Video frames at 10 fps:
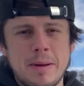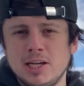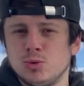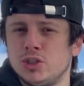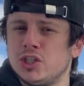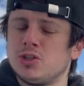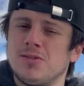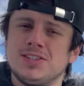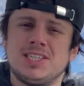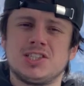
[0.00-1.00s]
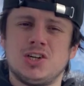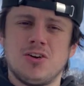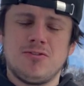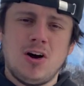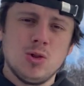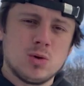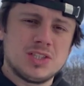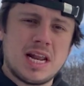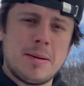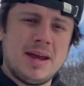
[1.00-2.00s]
page with just over 600
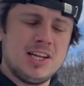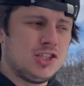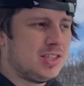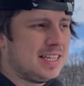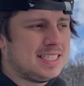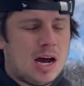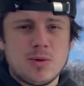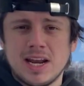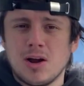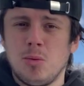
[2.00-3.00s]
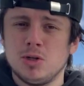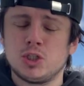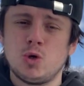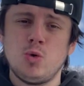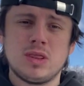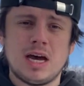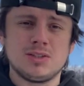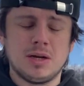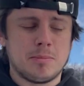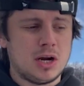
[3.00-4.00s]
followers that I manage that's now getting almost
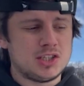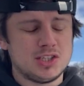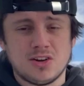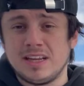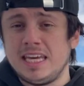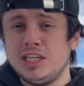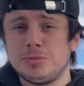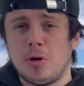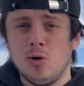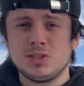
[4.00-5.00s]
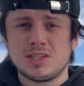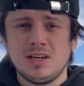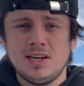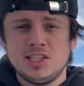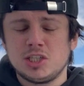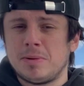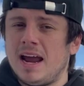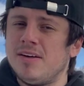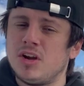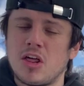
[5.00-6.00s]
2,000 impressions on each post just by
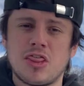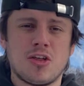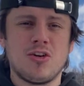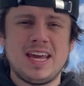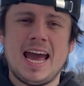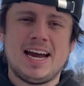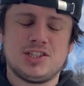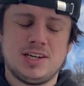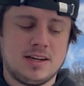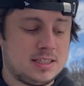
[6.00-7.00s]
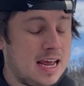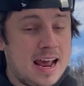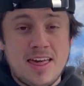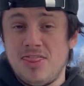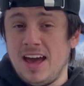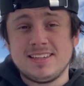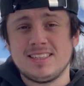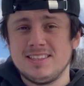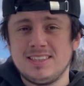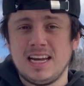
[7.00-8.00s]
having 30 hashtags. That's
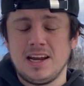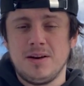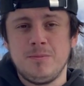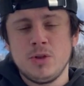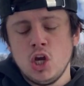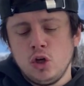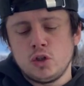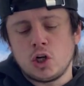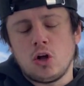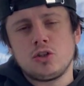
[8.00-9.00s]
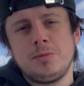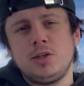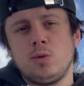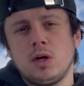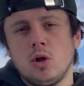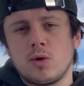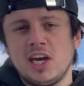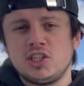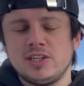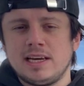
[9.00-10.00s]
insane. You should also be doing
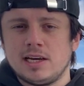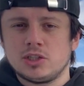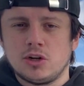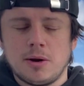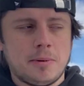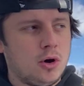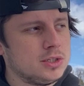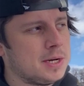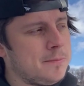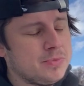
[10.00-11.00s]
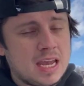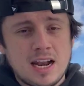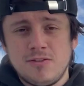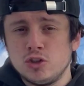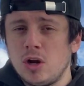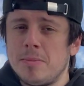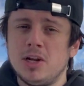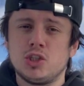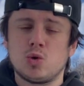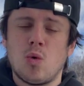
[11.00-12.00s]
location tags on your post. And if you're dropping
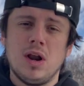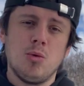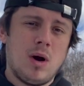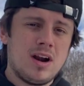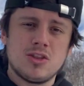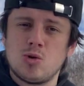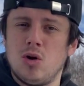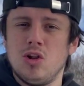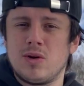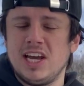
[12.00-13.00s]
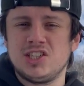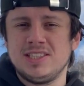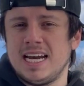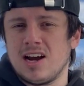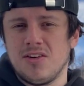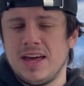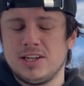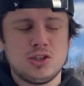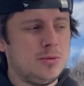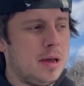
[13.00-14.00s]
a story, why not throw a location tag on
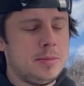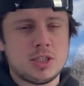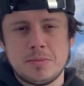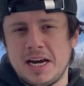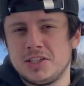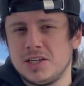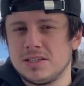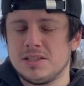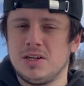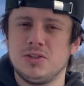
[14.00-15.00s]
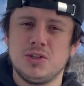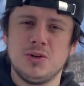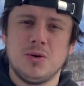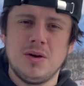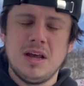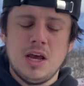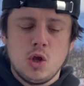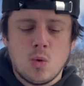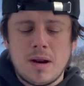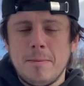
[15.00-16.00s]
that too? Maybe some hashtags in there too.
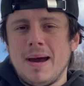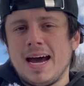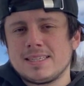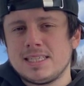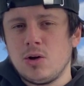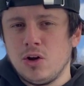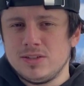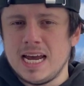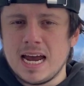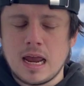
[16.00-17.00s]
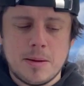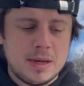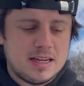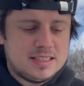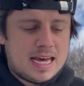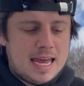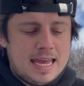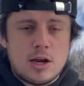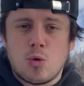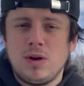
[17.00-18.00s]
You want to max out your tagging because that
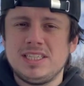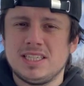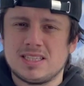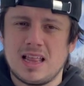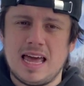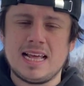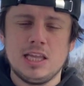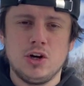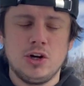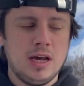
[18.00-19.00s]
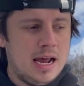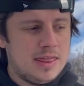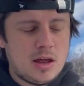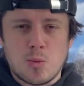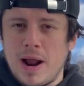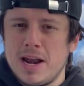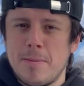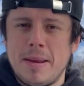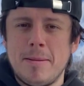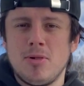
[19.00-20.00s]
increases the likelihood that
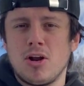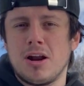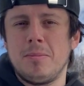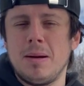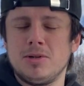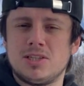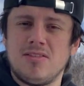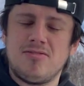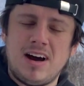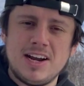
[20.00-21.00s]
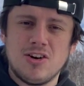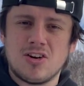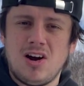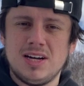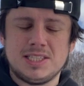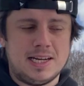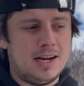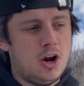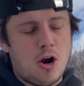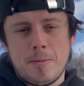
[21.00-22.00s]
random people are going to be able to find your
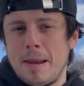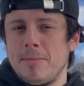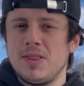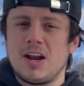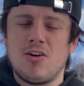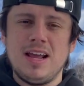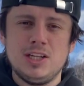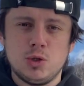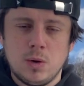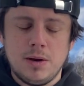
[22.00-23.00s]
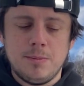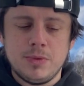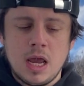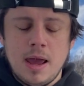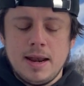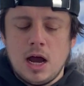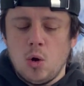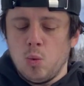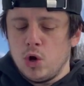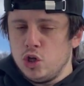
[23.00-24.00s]
content or people that are into it. Now,
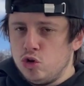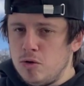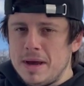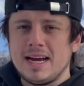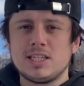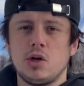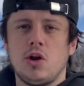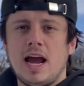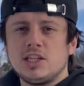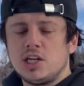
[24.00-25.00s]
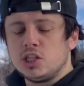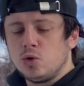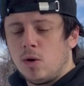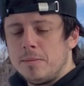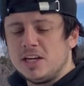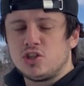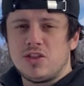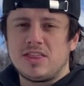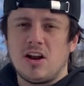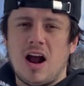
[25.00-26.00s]
when you do max out your hashtags, you want to make sure
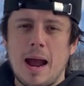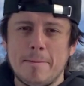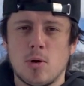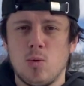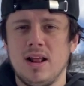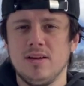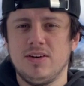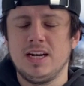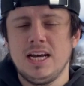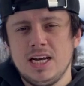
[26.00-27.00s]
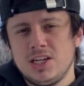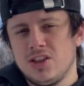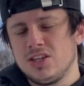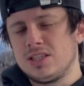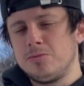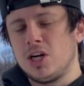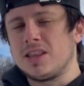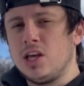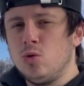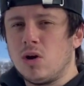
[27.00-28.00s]
that they're hyper relevant to the subject
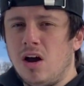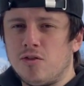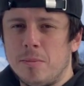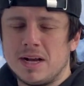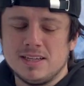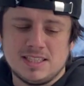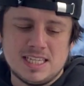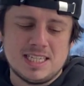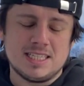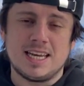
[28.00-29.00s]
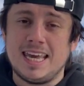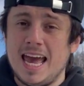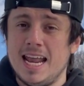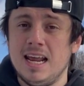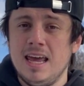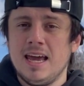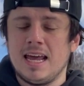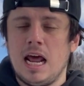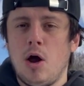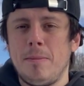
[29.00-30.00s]
that you cover, because this is, again,
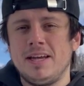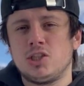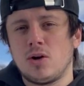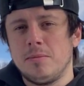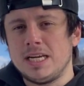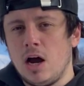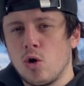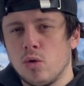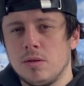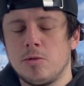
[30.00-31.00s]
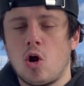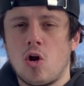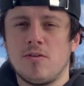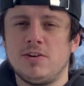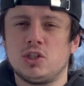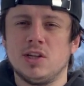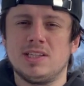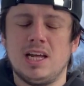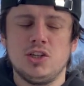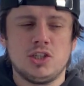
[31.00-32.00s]
going to help Instagram's algorithm, their artificial
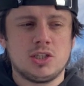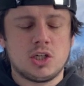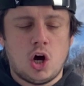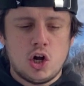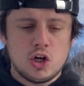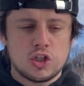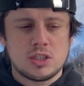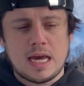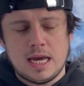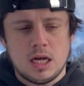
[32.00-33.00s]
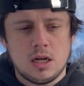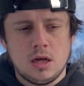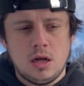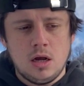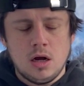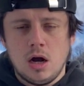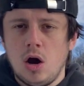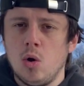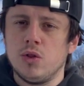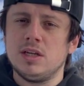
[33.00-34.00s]
intelligence, to understand,
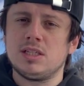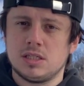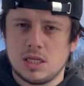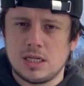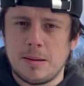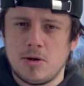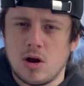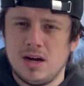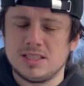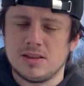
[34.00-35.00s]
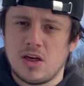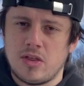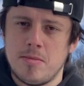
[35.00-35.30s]
oh, this is the type of content that they